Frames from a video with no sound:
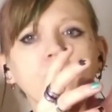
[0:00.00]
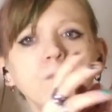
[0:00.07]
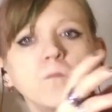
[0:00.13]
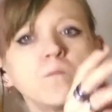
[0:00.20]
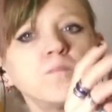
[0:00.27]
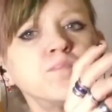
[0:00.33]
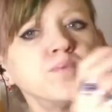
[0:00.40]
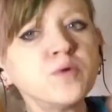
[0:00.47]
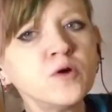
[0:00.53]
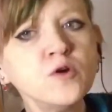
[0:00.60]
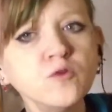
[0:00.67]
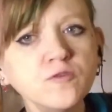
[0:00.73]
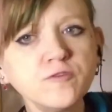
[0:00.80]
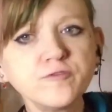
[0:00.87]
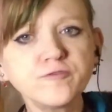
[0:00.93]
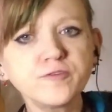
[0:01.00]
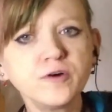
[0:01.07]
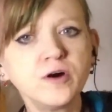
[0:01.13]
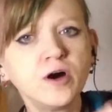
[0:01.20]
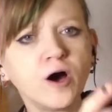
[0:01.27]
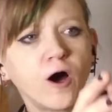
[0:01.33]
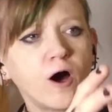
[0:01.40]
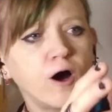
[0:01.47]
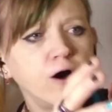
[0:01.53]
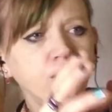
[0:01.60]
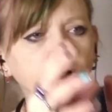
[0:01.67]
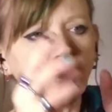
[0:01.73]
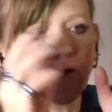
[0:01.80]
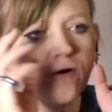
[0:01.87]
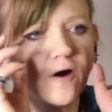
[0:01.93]
proof
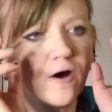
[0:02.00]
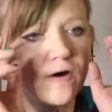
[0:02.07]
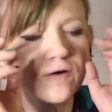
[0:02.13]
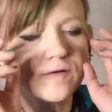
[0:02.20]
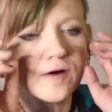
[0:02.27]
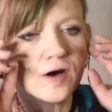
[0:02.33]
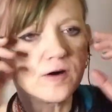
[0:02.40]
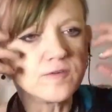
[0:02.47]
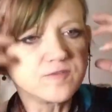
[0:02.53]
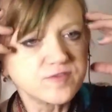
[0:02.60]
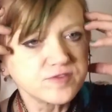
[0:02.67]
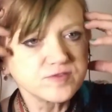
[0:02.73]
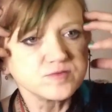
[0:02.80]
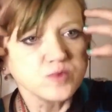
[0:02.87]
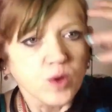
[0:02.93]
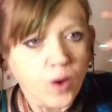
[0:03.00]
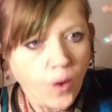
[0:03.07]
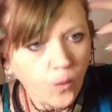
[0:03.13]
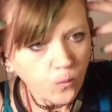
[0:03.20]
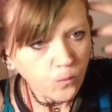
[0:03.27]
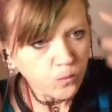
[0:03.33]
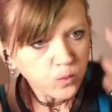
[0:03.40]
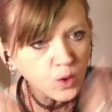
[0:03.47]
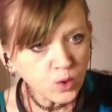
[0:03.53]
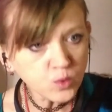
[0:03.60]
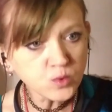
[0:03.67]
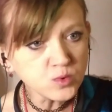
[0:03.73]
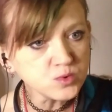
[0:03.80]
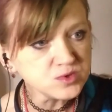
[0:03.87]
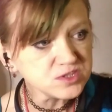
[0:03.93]
of
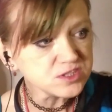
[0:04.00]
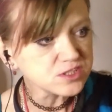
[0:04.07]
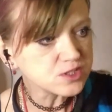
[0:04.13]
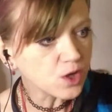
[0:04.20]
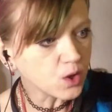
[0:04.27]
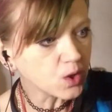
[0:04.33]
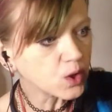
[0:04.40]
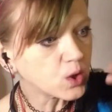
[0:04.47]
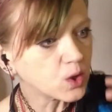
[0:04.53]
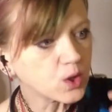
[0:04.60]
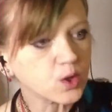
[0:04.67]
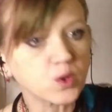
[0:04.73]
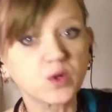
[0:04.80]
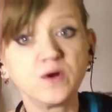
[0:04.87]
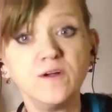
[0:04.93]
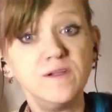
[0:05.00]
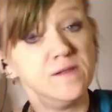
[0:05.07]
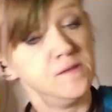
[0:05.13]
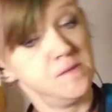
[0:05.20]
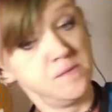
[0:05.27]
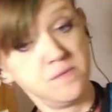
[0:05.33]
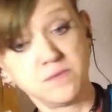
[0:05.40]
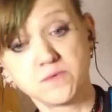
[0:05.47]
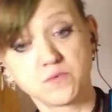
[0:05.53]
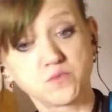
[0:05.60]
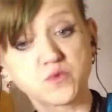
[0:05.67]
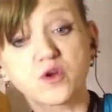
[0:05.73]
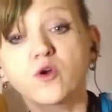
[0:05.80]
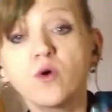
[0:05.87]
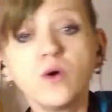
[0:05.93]
wounds or
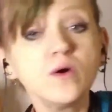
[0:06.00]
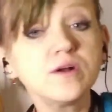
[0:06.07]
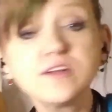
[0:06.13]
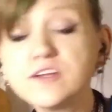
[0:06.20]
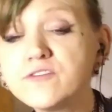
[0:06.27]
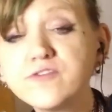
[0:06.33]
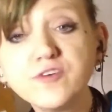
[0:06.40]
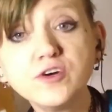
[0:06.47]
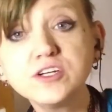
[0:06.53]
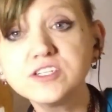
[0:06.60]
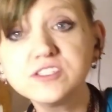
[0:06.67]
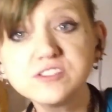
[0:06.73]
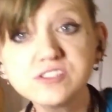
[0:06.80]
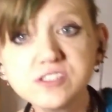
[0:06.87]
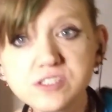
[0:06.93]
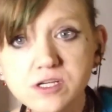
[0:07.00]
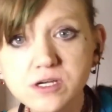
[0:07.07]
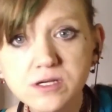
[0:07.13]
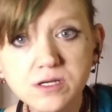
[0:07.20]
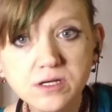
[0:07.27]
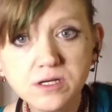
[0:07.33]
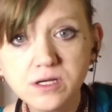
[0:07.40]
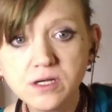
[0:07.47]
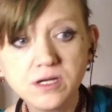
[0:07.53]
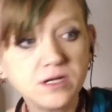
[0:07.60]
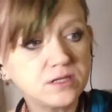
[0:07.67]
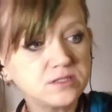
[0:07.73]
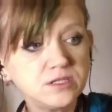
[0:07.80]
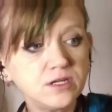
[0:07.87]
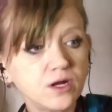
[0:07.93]
recorded footage. You
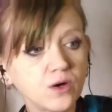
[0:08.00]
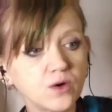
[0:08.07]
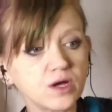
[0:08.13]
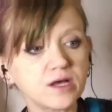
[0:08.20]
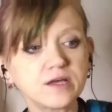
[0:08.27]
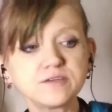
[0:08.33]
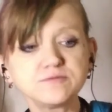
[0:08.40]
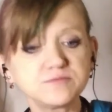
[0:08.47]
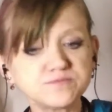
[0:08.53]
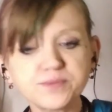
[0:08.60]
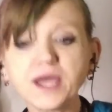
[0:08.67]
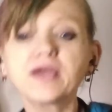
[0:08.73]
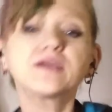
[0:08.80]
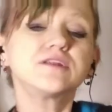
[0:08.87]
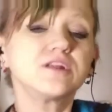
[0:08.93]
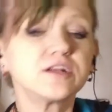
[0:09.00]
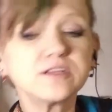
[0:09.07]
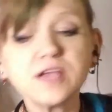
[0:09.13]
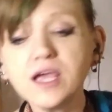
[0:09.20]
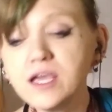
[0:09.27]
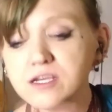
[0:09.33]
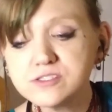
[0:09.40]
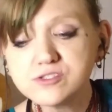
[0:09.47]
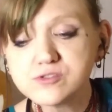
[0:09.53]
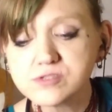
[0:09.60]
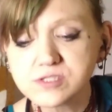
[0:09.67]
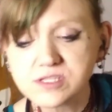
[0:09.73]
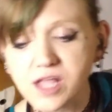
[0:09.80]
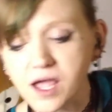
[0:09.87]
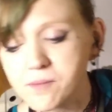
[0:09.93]
know, back in the day, it used to
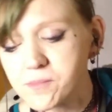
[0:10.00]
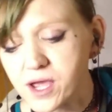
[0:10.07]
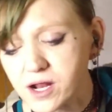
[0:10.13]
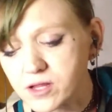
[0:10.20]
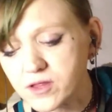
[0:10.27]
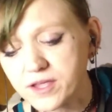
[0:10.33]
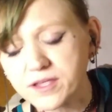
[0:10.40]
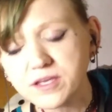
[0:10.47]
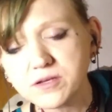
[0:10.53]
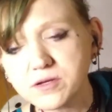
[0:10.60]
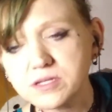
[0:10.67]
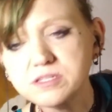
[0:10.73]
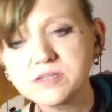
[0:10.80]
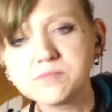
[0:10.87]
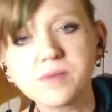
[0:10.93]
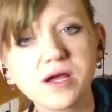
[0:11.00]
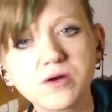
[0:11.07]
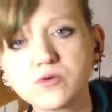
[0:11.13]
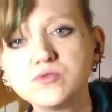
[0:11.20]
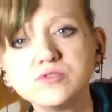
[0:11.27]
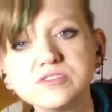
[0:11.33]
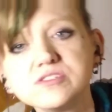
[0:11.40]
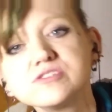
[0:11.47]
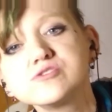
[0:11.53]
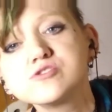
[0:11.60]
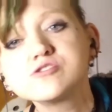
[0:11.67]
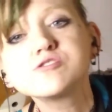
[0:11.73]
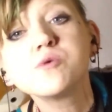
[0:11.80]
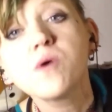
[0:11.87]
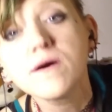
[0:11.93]
not matter. Like it didn't matter
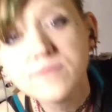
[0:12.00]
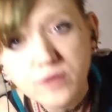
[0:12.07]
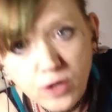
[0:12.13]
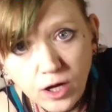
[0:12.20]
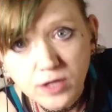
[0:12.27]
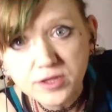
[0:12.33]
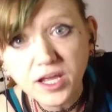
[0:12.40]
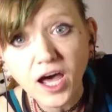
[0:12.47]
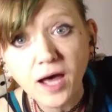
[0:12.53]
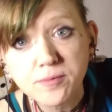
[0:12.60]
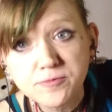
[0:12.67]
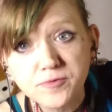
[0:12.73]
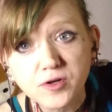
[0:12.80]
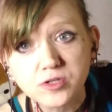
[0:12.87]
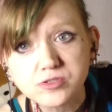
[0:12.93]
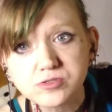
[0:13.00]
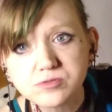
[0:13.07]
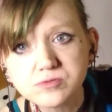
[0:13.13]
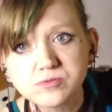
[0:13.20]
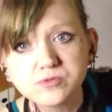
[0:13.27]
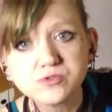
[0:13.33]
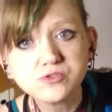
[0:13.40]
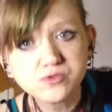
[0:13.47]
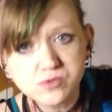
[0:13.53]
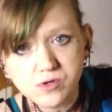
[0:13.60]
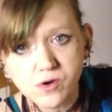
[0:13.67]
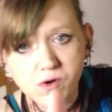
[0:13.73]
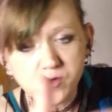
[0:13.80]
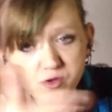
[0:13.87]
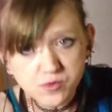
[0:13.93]
whoever called the cops first. You know,
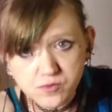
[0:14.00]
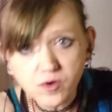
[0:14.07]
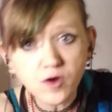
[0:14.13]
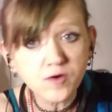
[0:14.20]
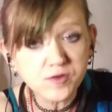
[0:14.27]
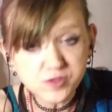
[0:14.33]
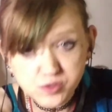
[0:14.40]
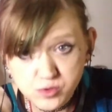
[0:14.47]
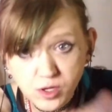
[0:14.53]
you call the